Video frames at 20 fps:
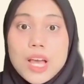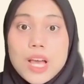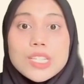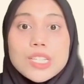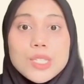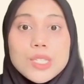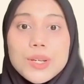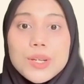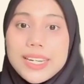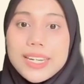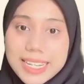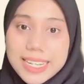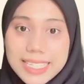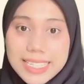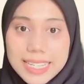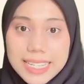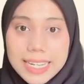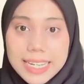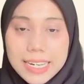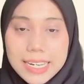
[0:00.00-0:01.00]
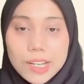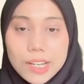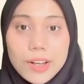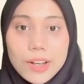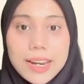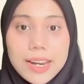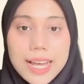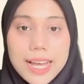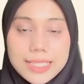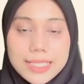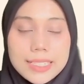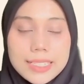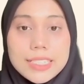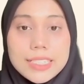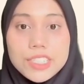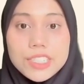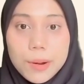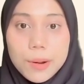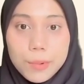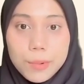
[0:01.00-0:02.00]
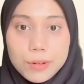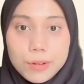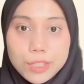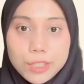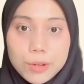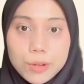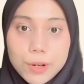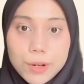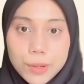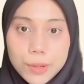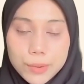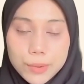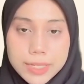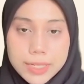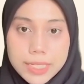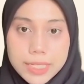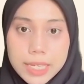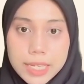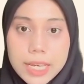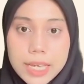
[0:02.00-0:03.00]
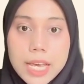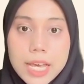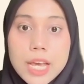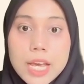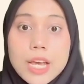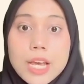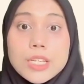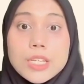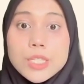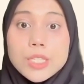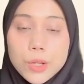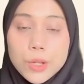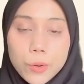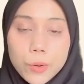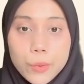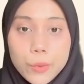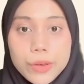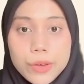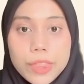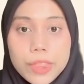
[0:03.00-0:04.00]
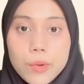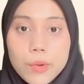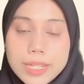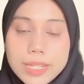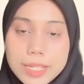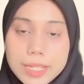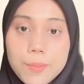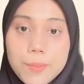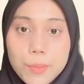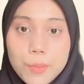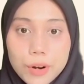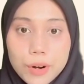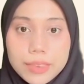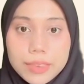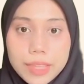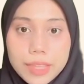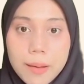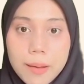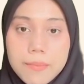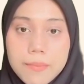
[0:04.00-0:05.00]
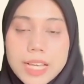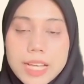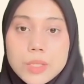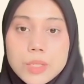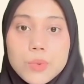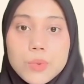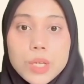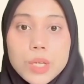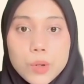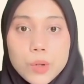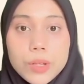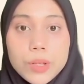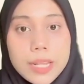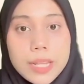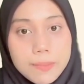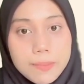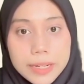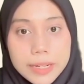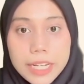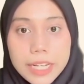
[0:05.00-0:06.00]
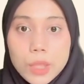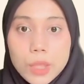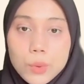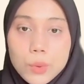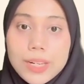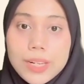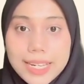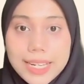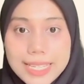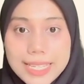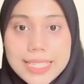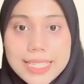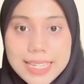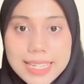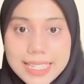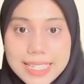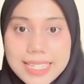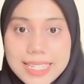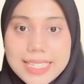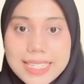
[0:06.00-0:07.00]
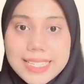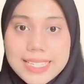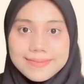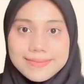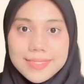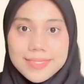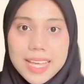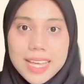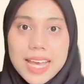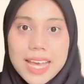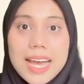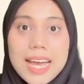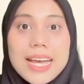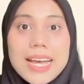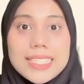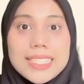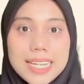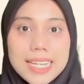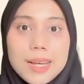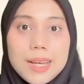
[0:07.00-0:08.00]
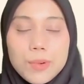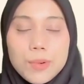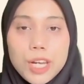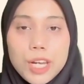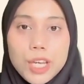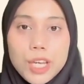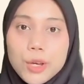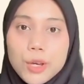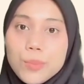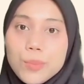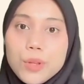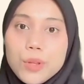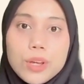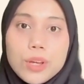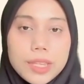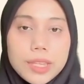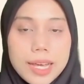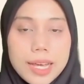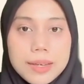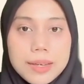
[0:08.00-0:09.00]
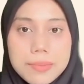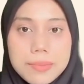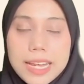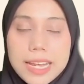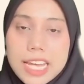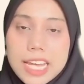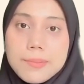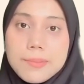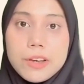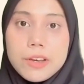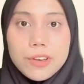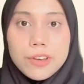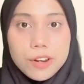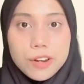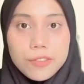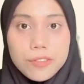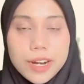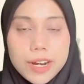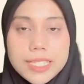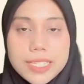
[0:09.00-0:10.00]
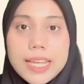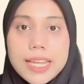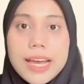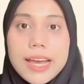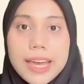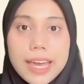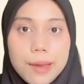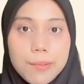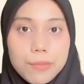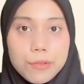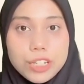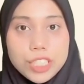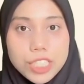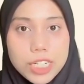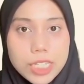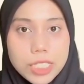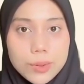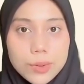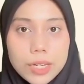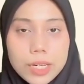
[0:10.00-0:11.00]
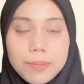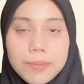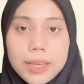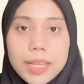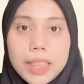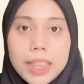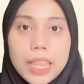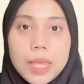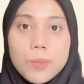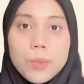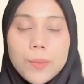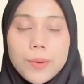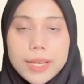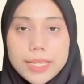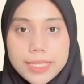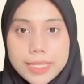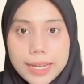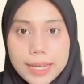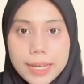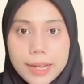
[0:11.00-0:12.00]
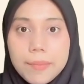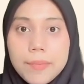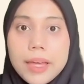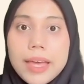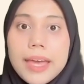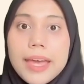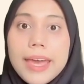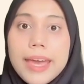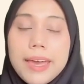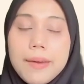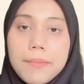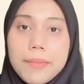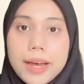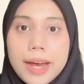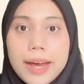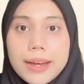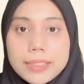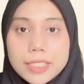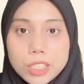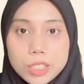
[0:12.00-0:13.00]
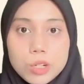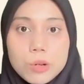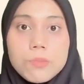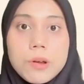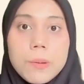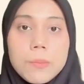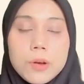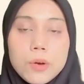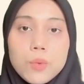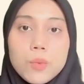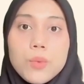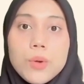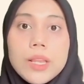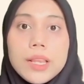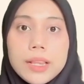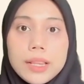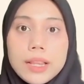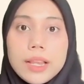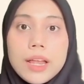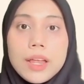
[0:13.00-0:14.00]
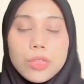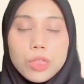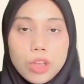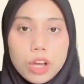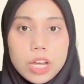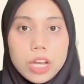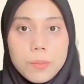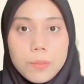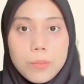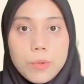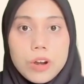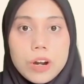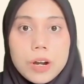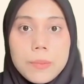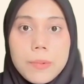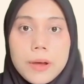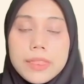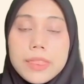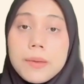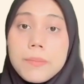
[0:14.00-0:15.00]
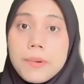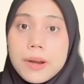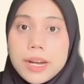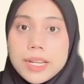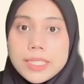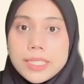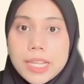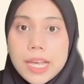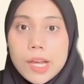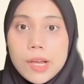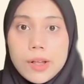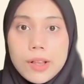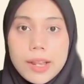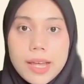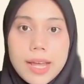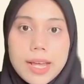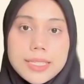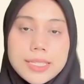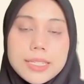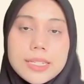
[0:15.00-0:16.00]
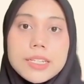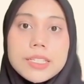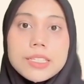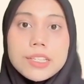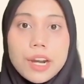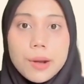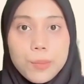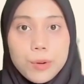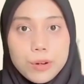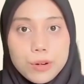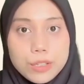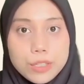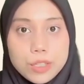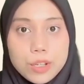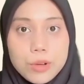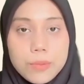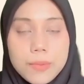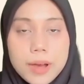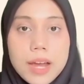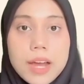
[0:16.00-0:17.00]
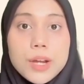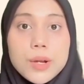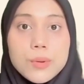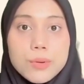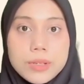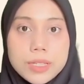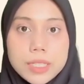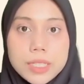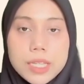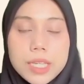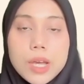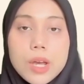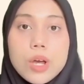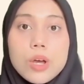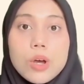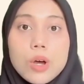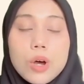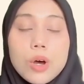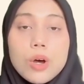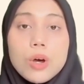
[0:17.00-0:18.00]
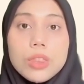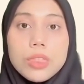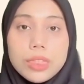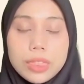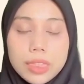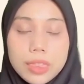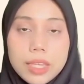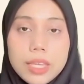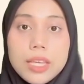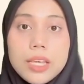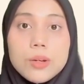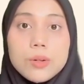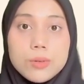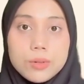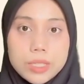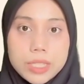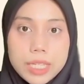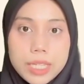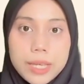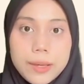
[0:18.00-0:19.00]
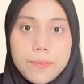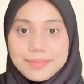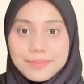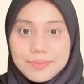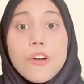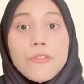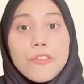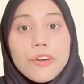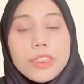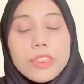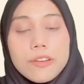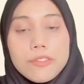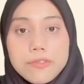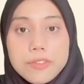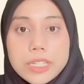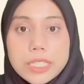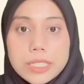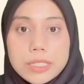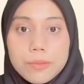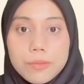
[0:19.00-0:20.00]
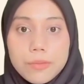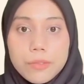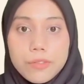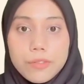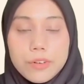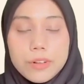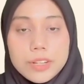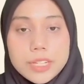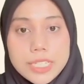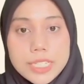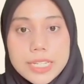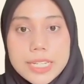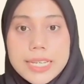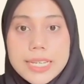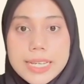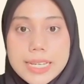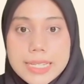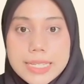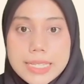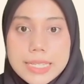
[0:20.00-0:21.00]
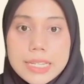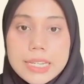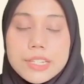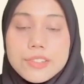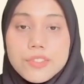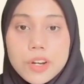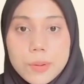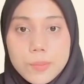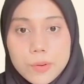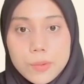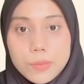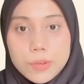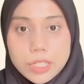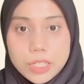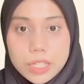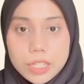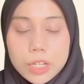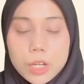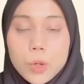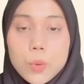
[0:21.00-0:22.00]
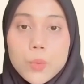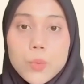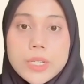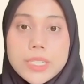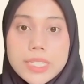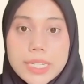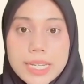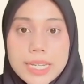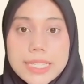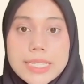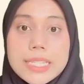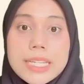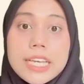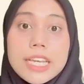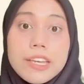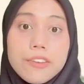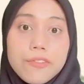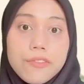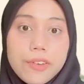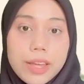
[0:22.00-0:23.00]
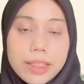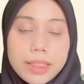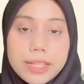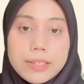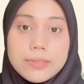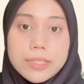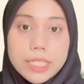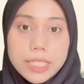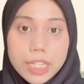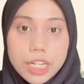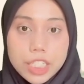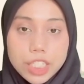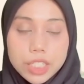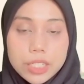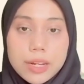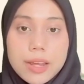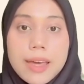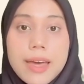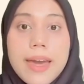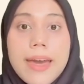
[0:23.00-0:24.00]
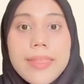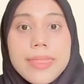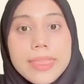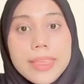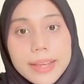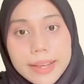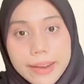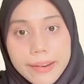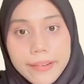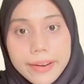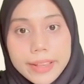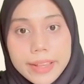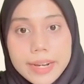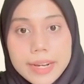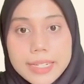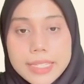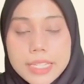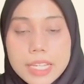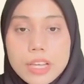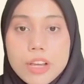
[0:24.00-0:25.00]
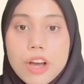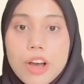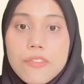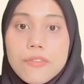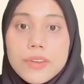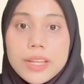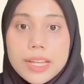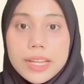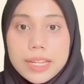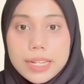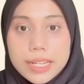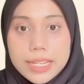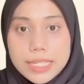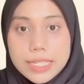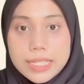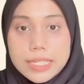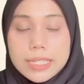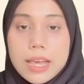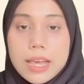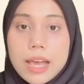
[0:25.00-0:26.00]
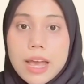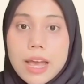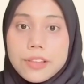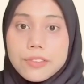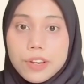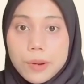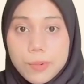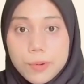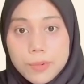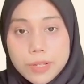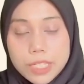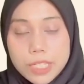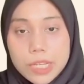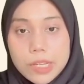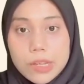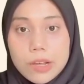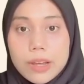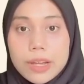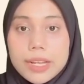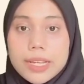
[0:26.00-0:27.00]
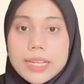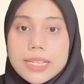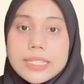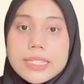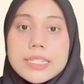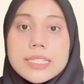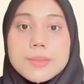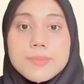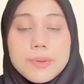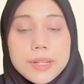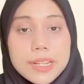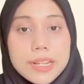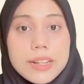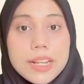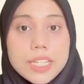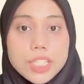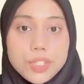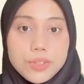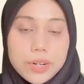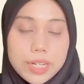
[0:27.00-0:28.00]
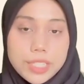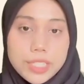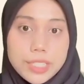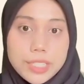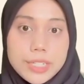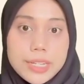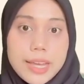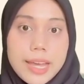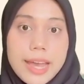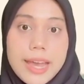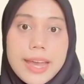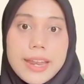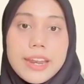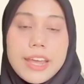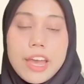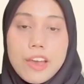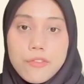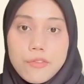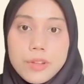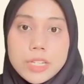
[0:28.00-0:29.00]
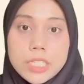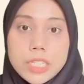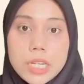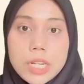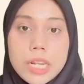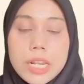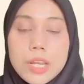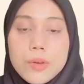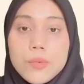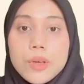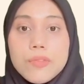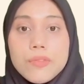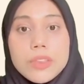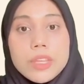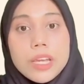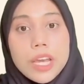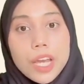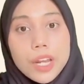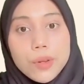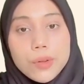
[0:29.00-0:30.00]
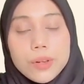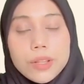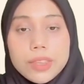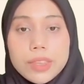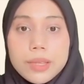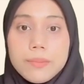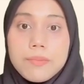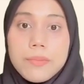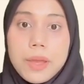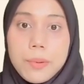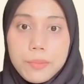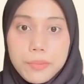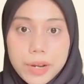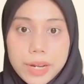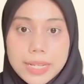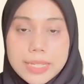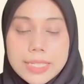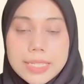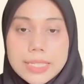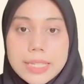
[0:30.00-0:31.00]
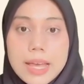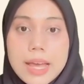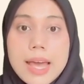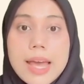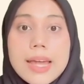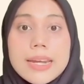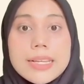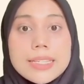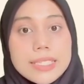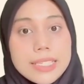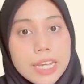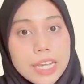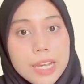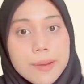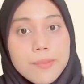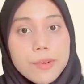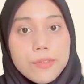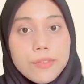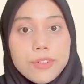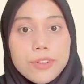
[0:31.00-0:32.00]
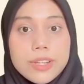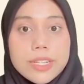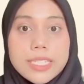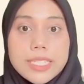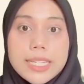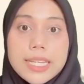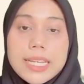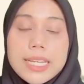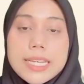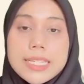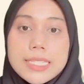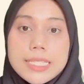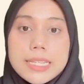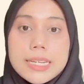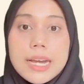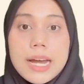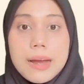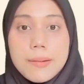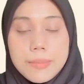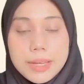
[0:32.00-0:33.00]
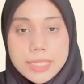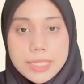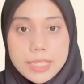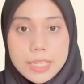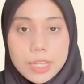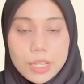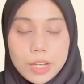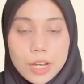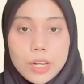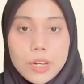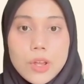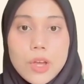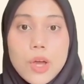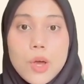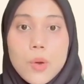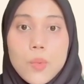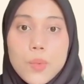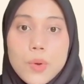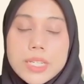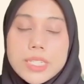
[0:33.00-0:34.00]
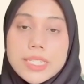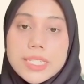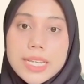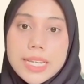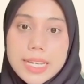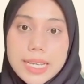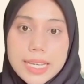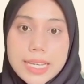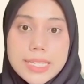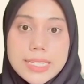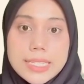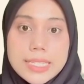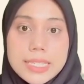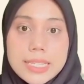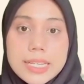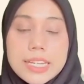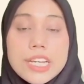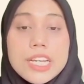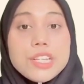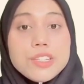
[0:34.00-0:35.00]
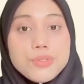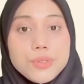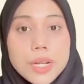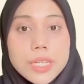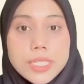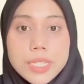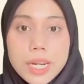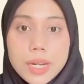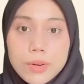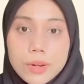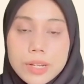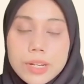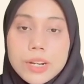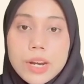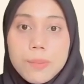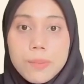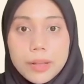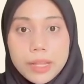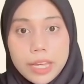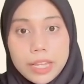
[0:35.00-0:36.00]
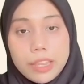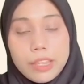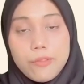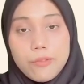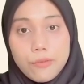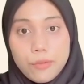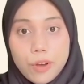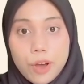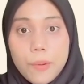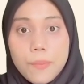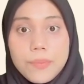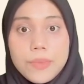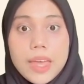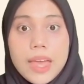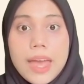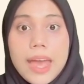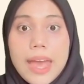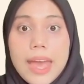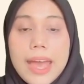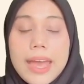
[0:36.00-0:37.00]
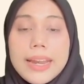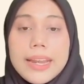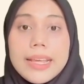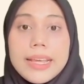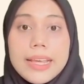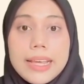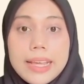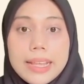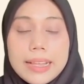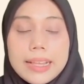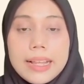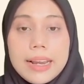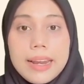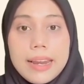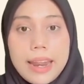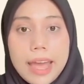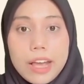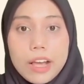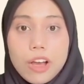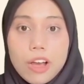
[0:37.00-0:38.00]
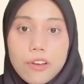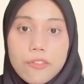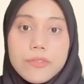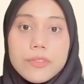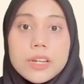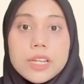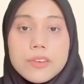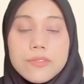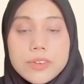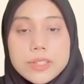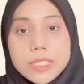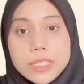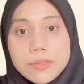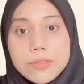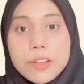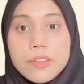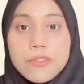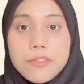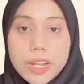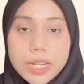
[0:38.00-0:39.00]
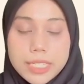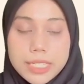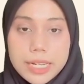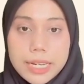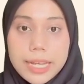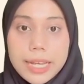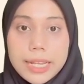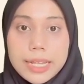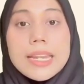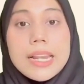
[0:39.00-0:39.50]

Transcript: So this killer called as the Trypanosoma cruzi. So without wasting more time, let's go deeper into this disease. Assalamualaikum to Dr. Akmal and my fellow friends. I am Syazwani Binti Izham, and my other school member will talk more about the parasite called as the Trypanosoma cruzi or T. cruzi. For the first morphology is the trypanosoma, which is the infective stage. The characteristic of this trypanosoma is the spindle-like structure and have a jelly with the undulating membranes. The second morphology is the mastigot, which is the intracellular replicative form and it lack of the visible flagellate.